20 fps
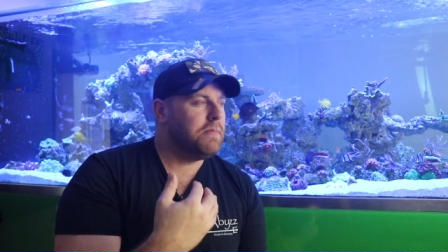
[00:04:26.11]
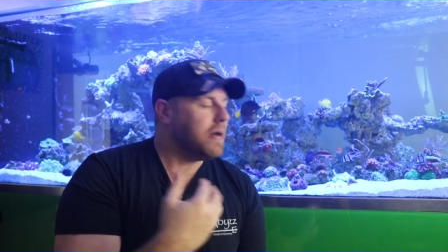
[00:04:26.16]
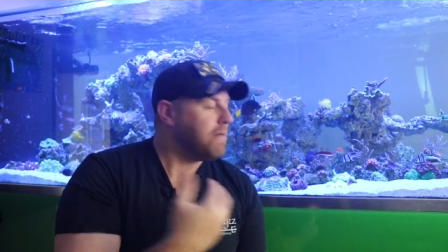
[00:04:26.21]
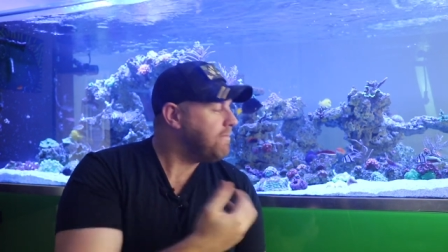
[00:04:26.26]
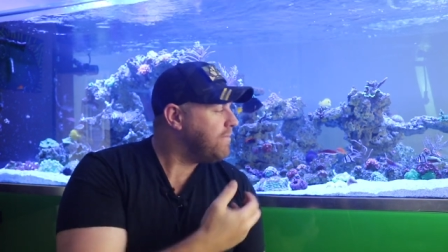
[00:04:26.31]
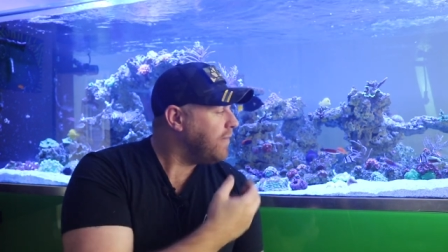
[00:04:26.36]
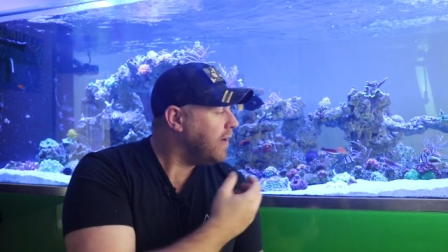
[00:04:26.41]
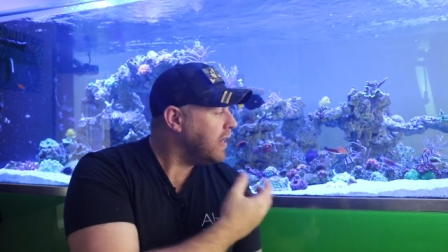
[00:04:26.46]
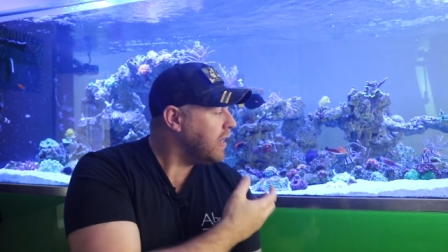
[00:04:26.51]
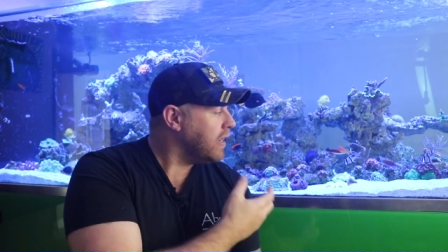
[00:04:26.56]
but
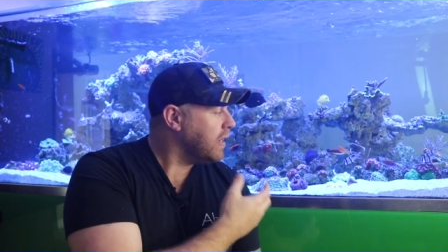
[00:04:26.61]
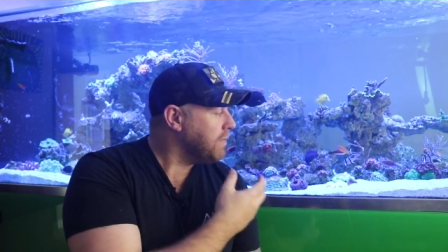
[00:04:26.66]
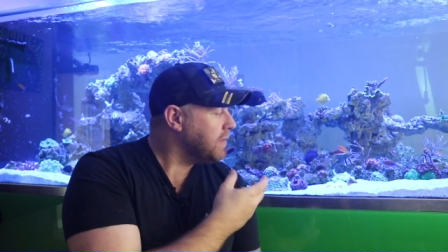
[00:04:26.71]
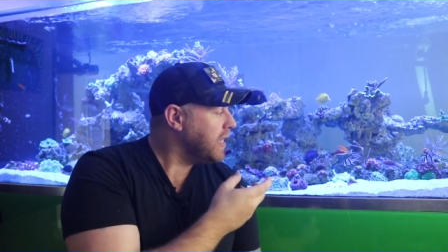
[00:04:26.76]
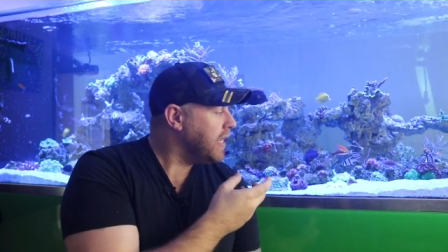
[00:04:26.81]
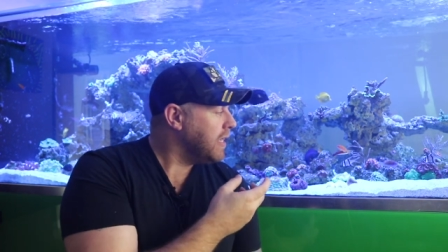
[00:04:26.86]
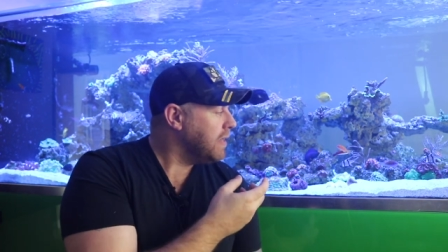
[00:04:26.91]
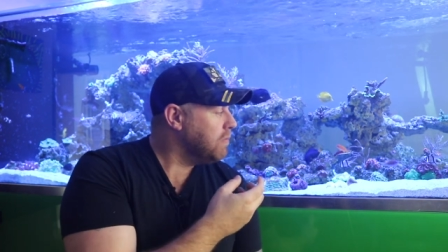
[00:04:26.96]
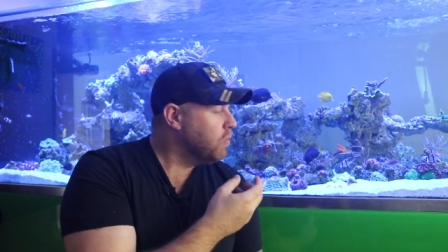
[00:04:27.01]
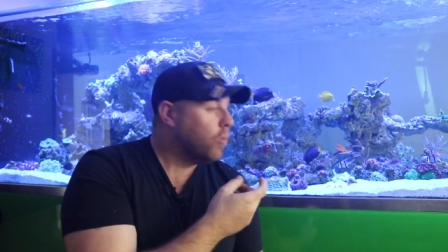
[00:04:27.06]
I'm finding I'm
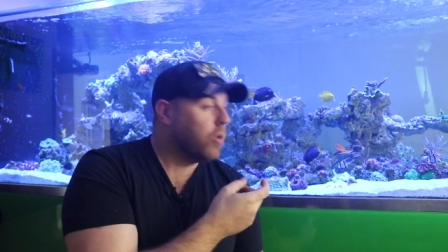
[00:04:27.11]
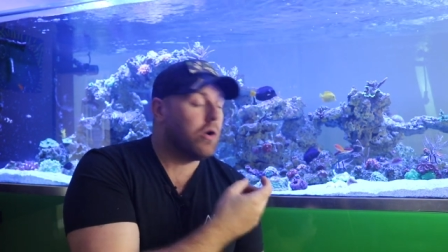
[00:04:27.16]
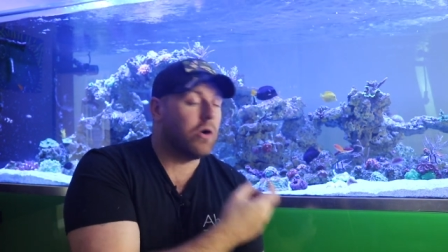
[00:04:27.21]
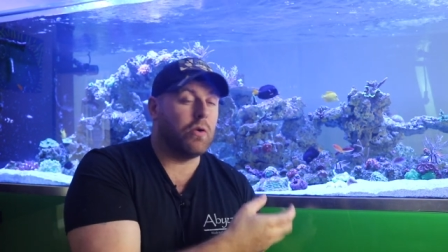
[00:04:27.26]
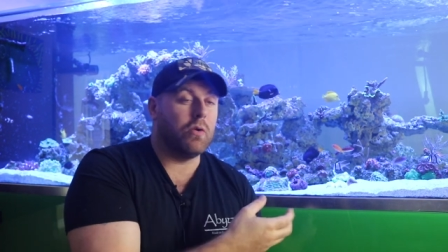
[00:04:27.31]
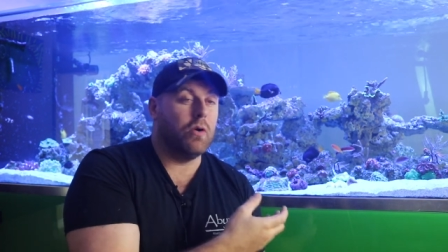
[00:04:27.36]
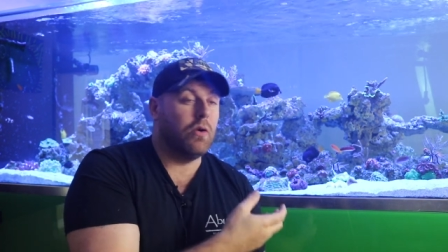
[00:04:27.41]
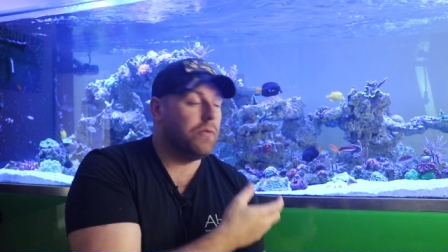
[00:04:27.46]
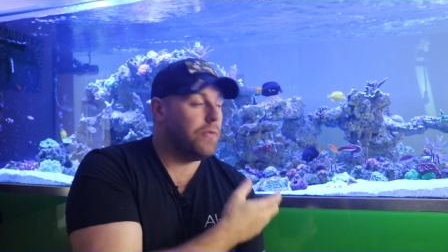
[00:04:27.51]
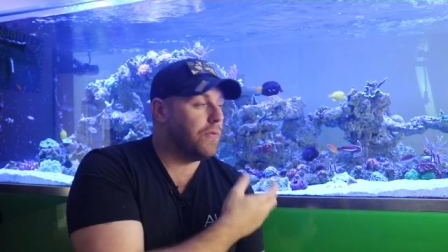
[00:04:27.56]
getting more
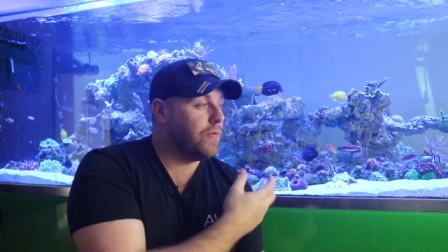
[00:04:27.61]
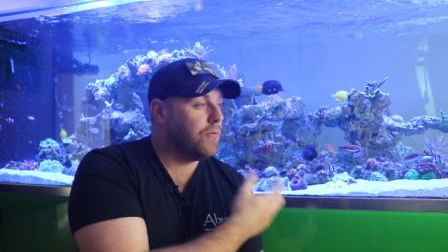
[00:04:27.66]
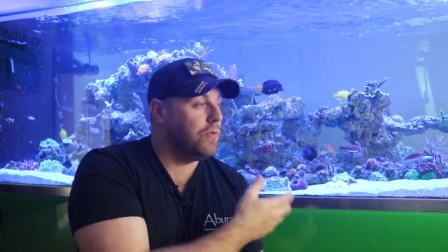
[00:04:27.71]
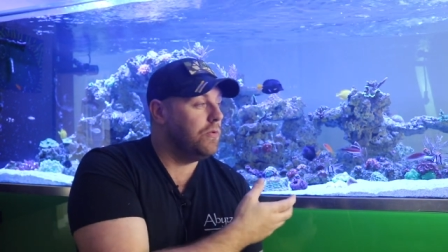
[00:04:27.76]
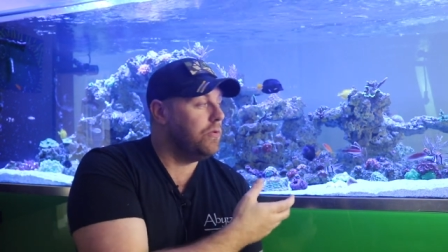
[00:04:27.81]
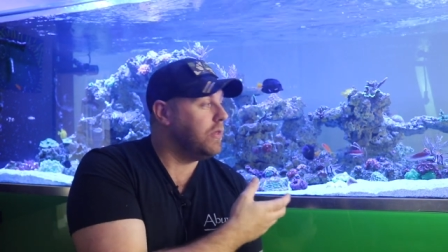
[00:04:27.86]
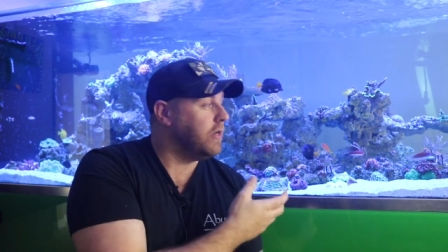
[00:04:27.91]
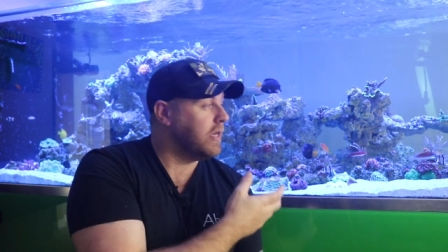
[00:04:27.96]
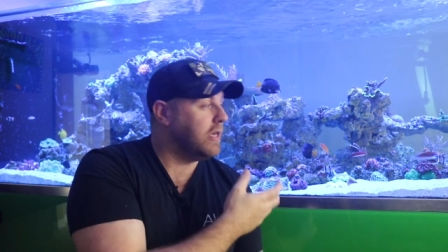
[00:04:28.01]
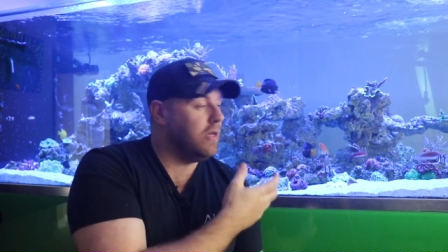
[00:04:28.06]
growth
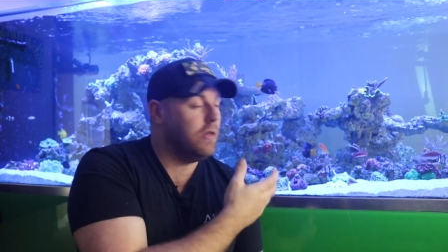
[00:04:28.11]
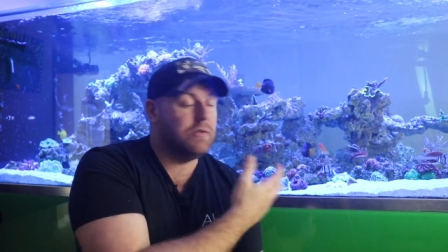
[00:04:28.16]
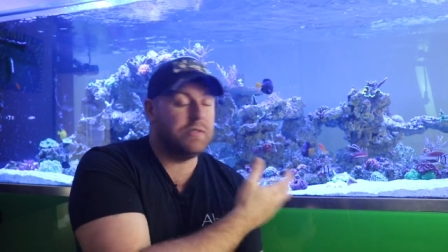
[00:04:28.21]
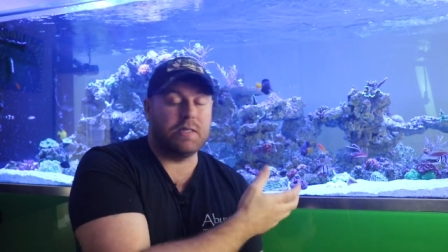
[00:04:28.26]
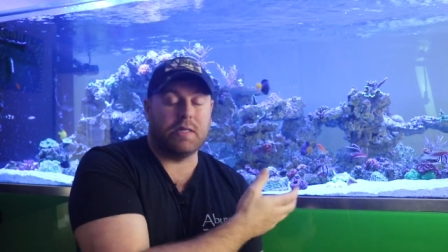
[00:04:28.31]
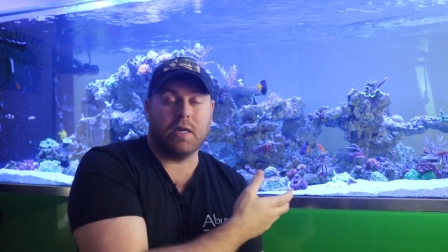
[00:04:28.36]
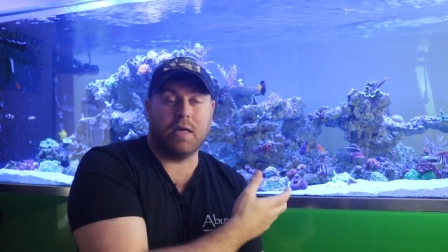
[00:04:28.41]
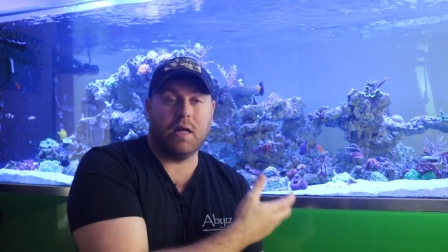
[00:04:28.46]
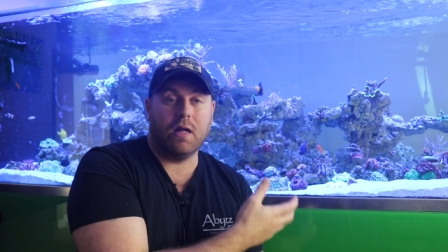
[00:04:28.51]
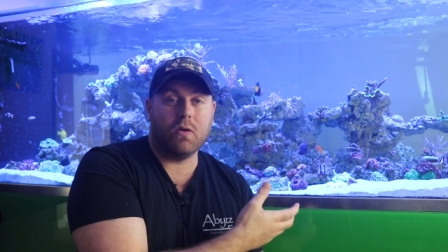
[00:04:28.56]
through the
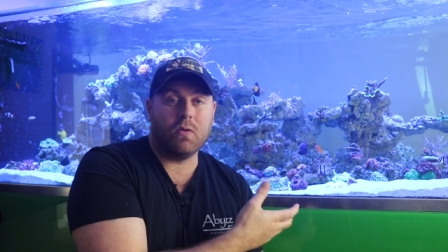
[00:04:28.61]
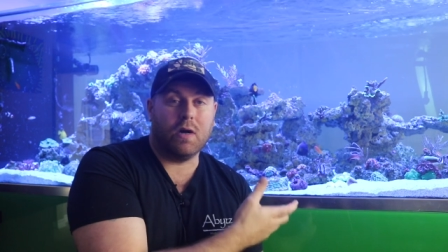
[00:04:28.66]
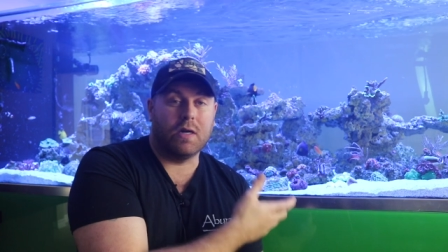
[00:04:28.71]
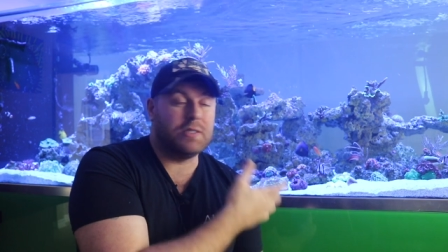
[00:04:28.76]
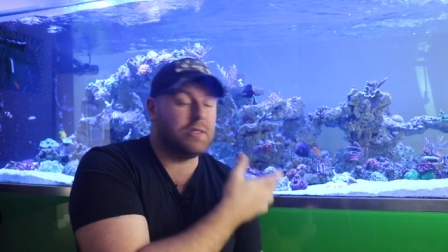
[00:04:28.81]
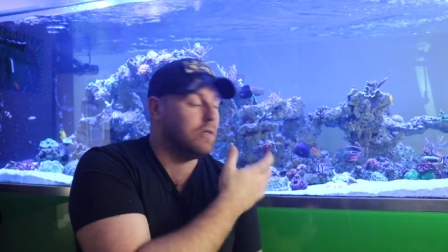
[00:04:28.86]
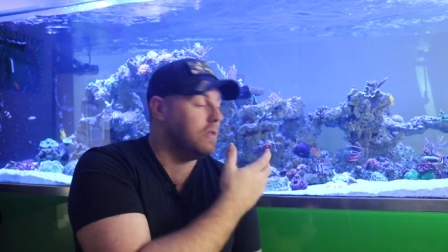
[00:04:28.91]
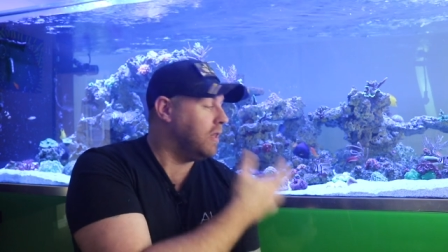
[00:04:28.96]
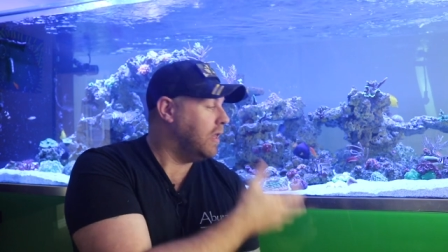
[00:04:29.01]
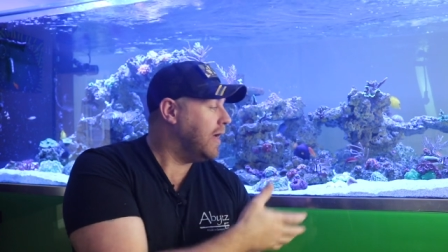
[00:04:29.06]
using the
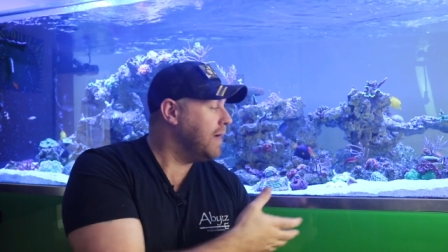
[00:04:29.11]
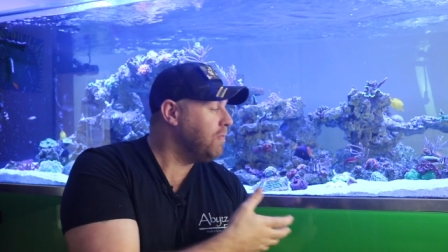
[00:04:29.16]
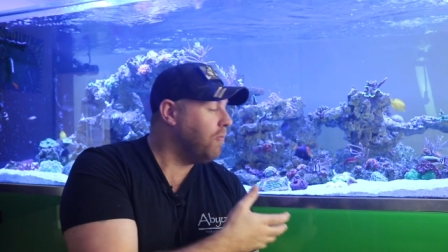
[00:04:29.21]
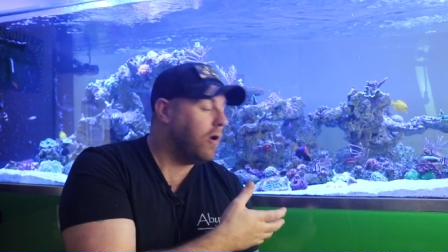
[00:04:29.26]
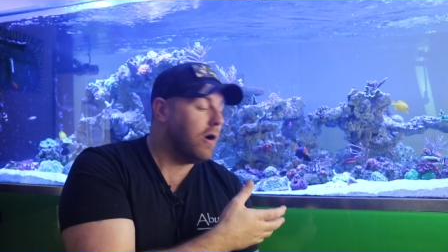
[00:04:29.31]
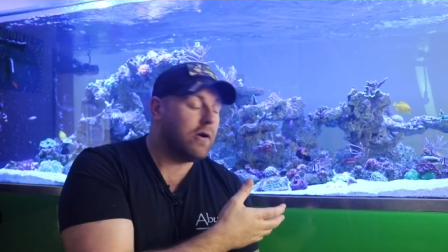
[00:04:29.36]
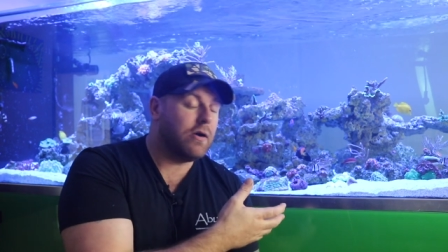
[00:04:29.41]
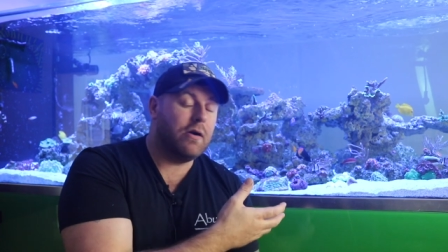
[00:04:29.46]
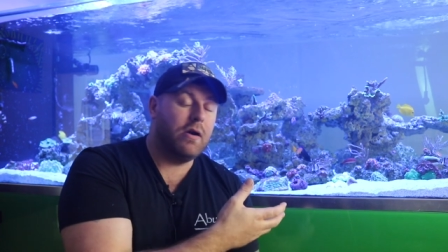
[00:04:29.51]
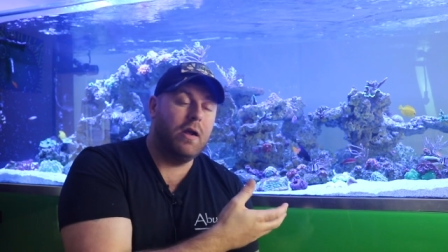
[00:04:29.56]
Caliquaster, the lime
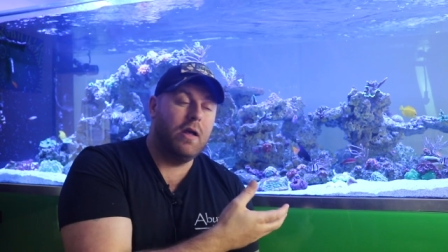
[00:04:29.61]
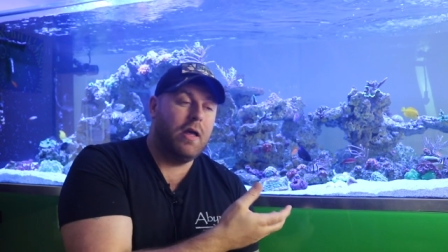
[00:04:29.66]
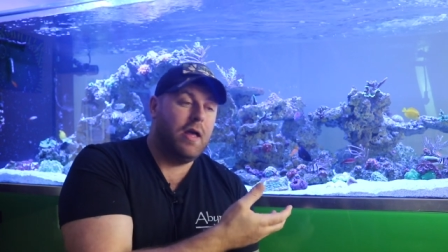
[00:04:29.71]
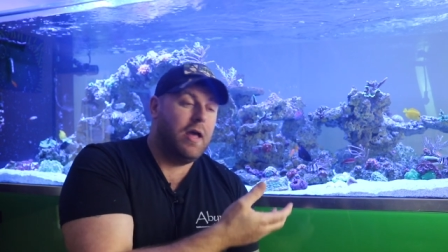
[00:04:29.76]
water,